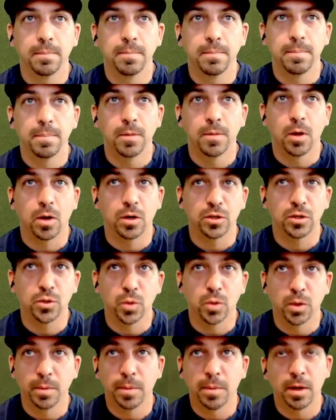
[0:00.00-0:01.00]
on our
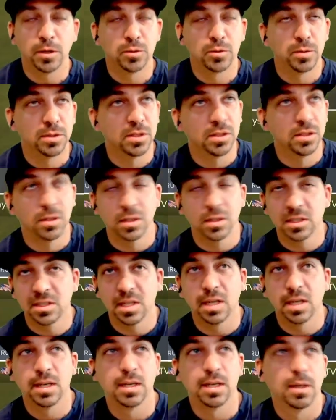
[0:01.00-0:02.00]
shorter putts, we're still
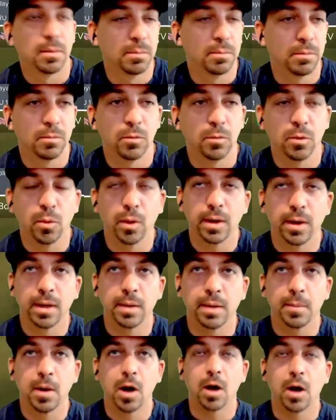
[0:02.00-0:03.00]
extending them. We want to hit
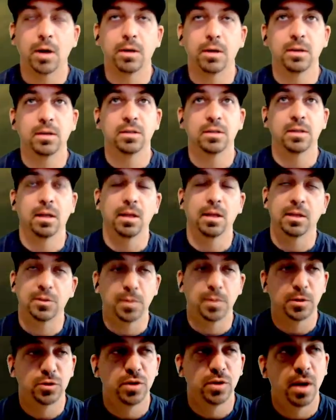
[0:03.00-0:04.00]
them hard,
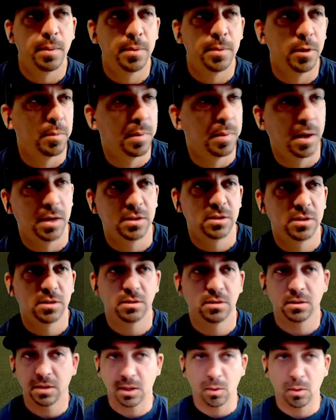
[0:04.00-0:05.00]
especially uphill putts.
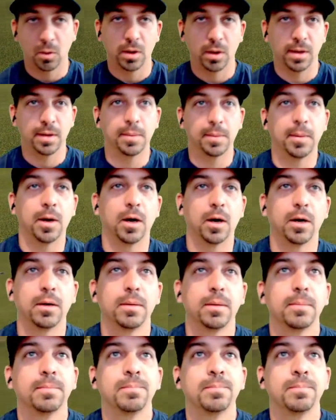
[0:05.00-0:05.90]
You don't want to hit them hard.